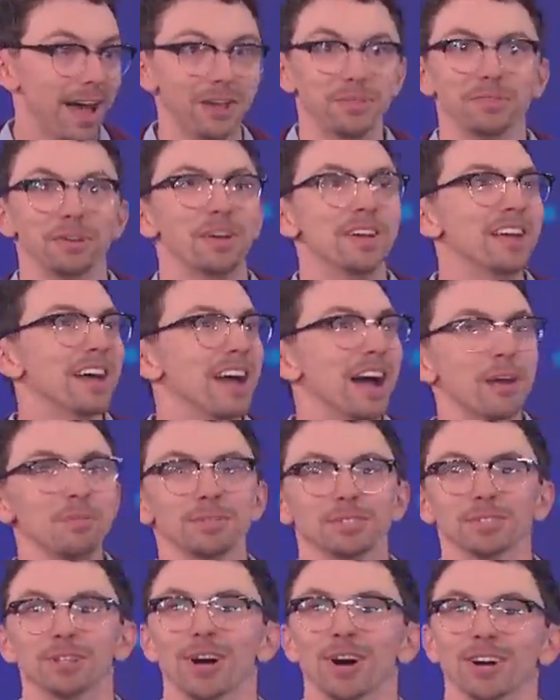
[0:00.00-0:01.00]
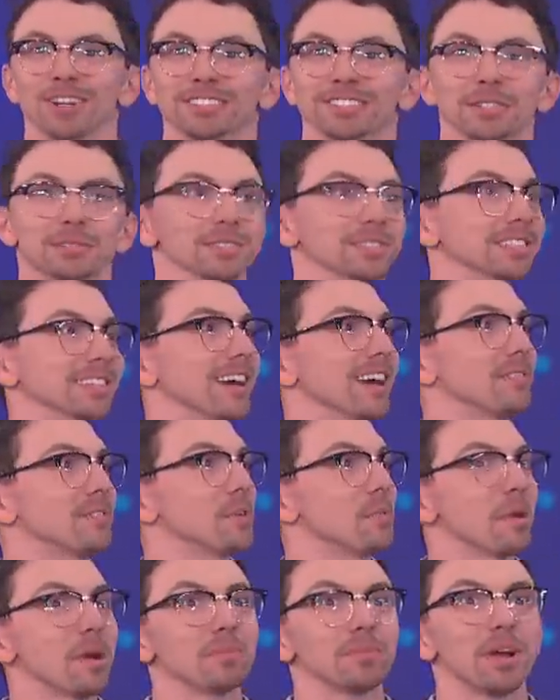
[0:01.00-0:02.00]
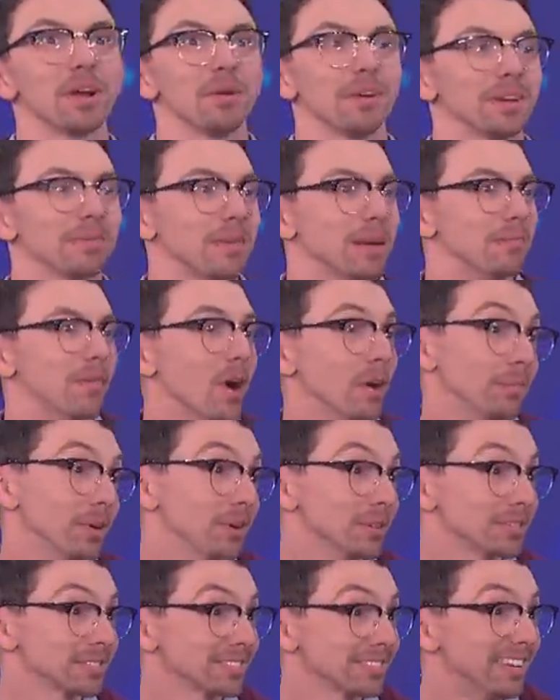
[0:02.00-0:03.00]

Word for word: I don't, I was lost. I was like, I don't know where I'm going. Okay. My mom knows.